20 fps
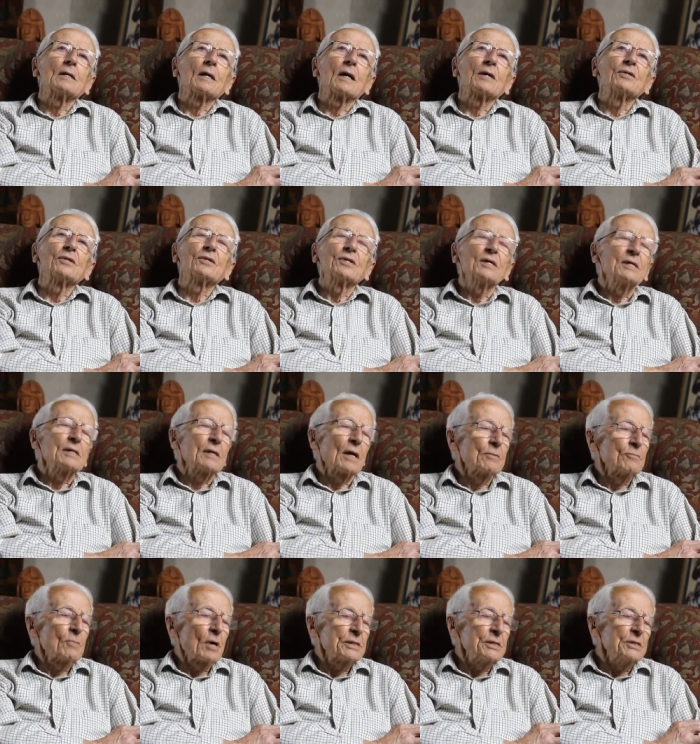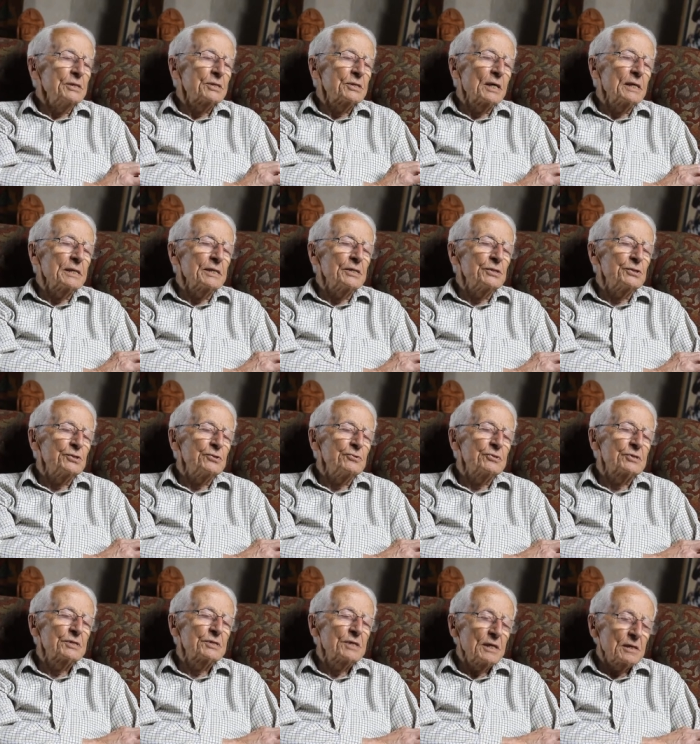I think I'm right in saying issue
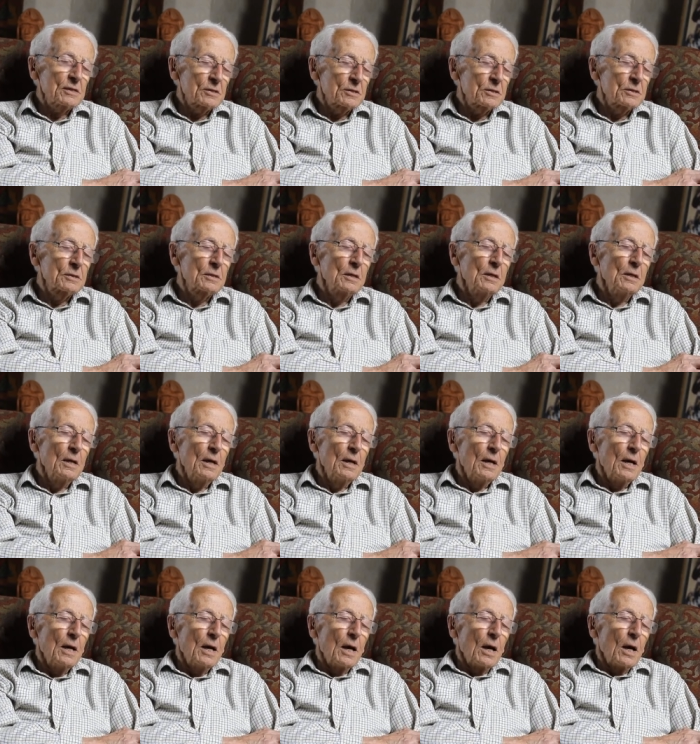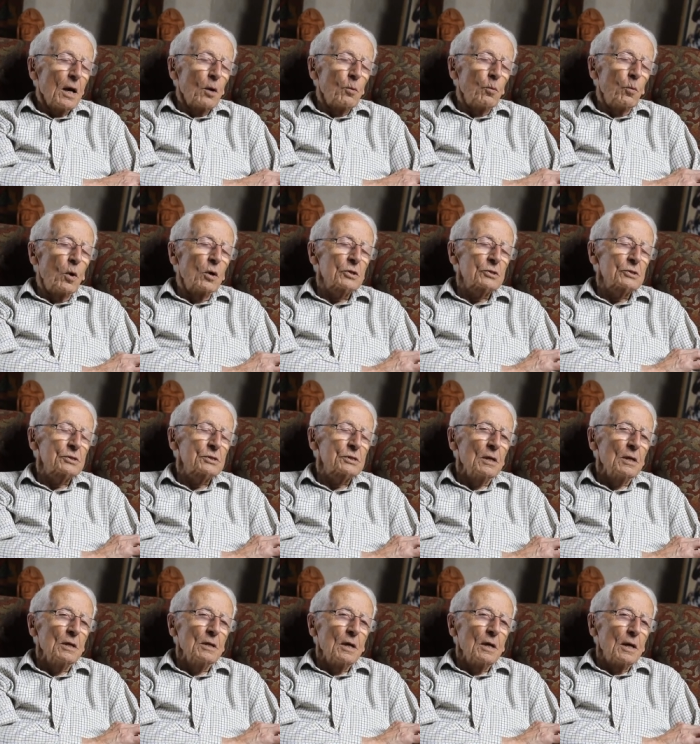six was
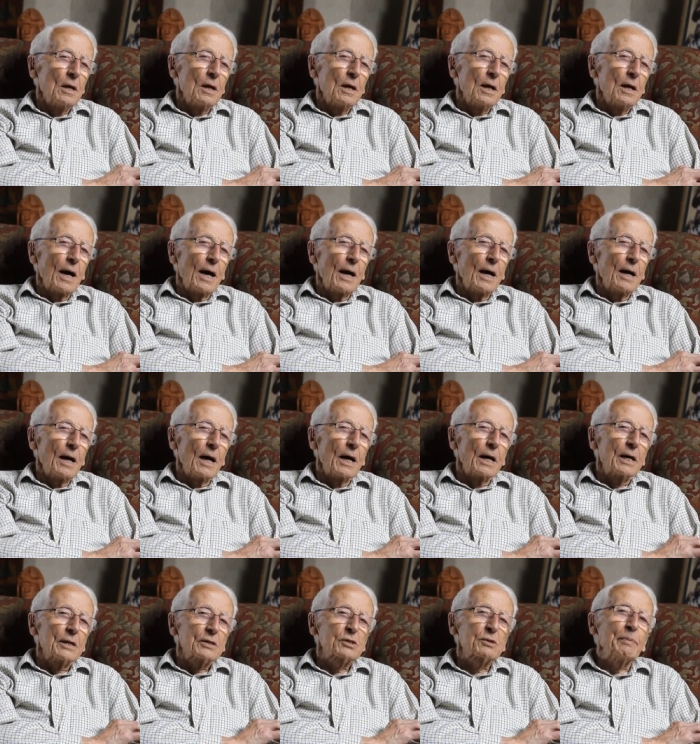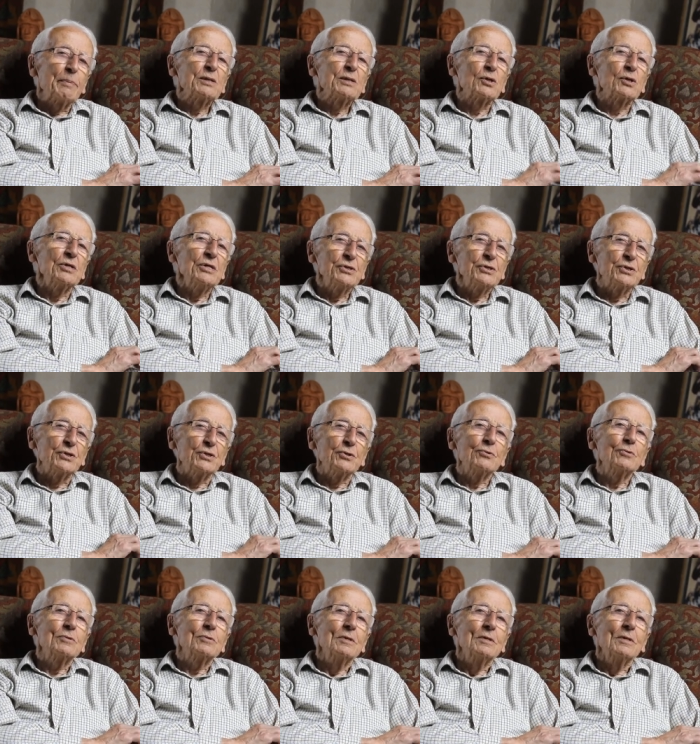a special
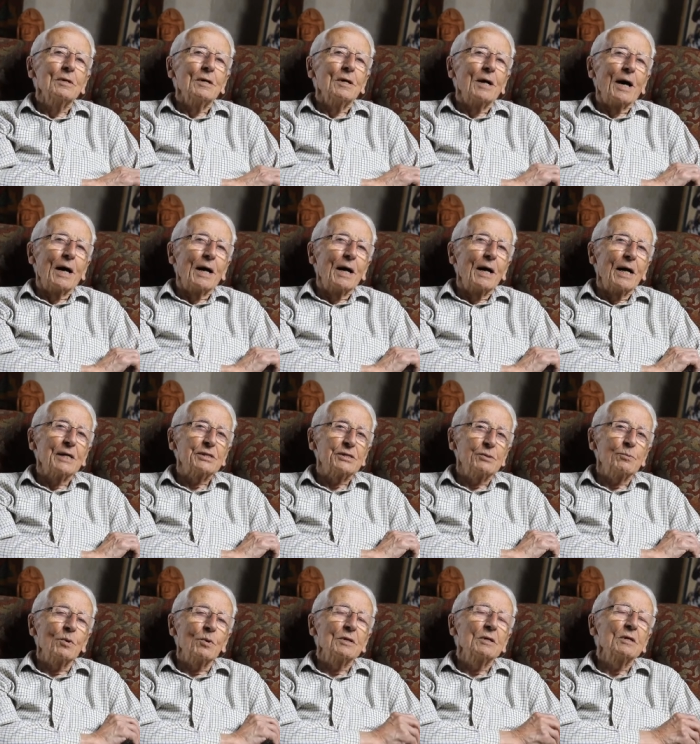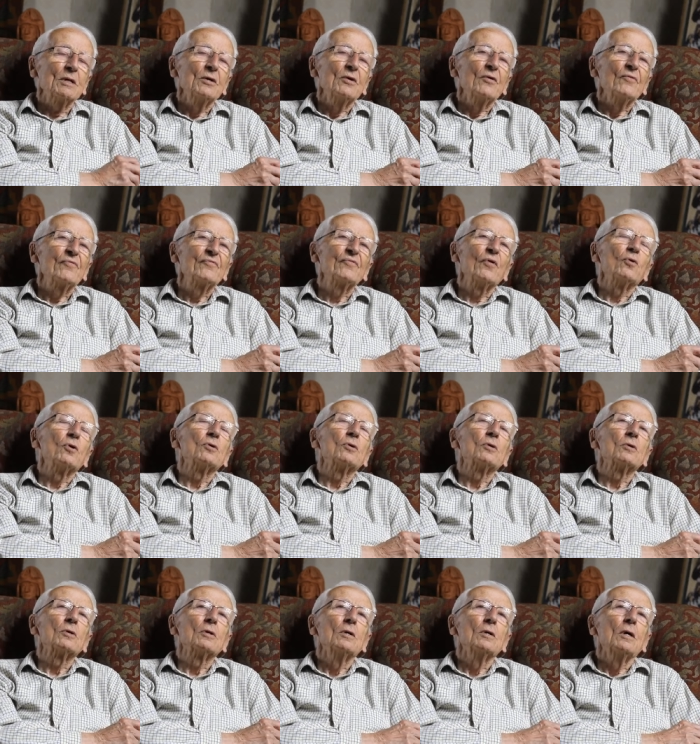issue, as it were,
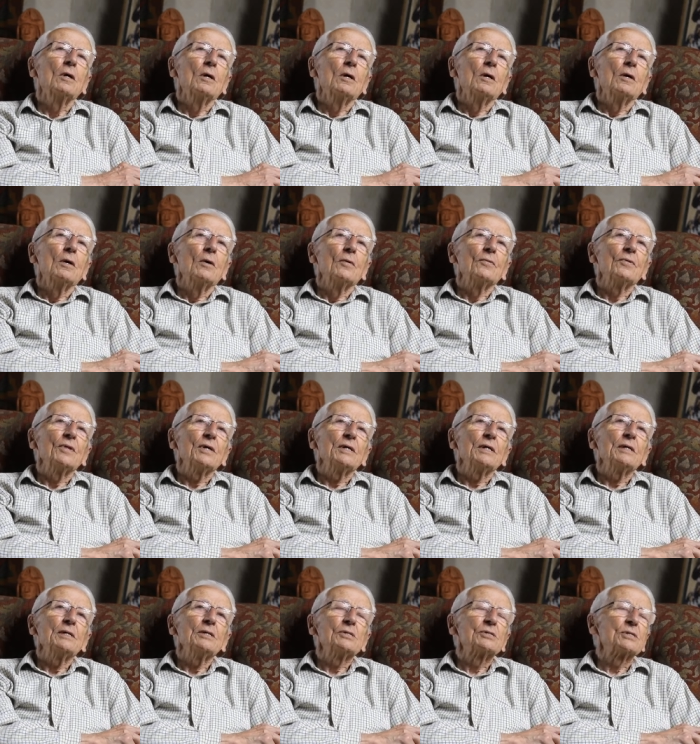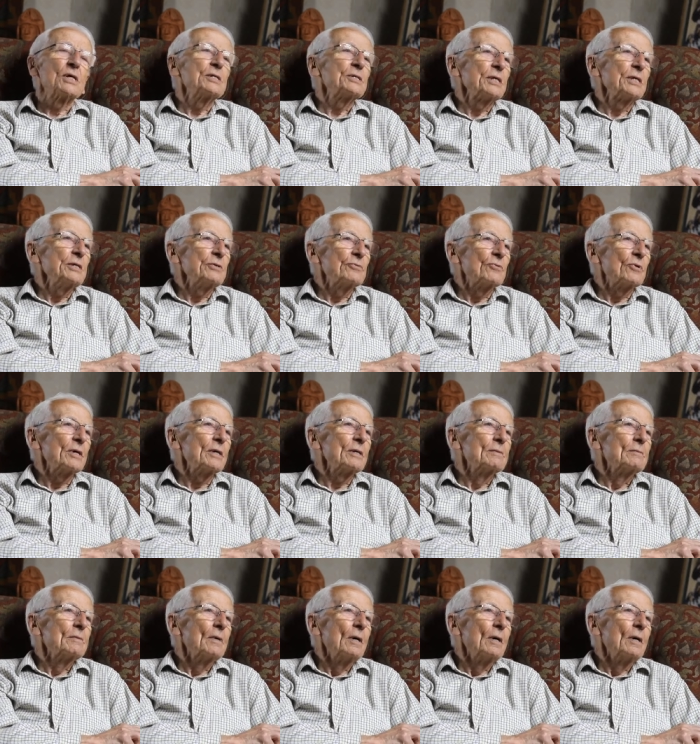for the centenary